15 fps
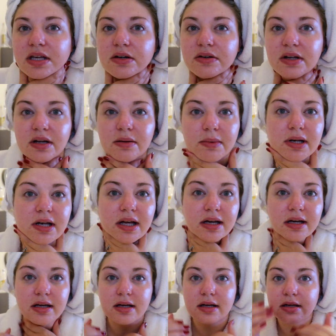I go down my
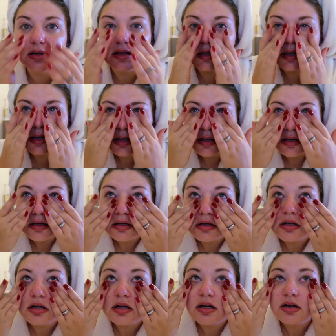neck,
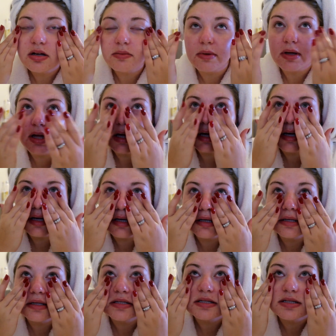under my
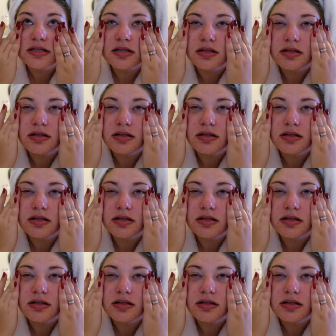eyes.